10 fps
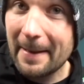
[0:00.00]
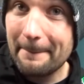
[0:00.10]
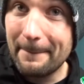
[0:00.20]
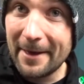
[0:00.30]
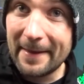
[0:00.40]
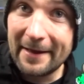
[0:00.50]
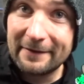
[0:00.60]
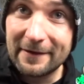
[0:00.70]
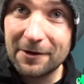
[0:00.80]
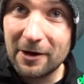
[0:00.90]
bend that
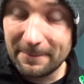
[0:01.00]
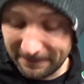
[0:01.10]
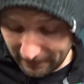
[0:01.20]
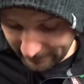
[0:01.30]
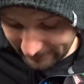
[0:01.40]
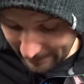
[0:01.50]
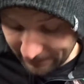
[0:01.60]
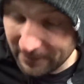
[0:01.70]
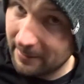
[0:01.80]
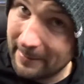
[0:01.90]
sucker up a full step,
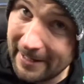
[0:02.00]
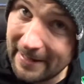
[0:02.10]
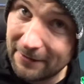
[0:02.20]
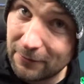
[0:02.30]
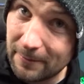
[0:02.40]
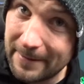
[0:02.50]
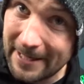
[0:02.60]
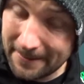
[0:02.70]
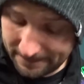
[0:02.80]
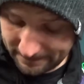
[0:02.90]
so we're going to be bending that to a B,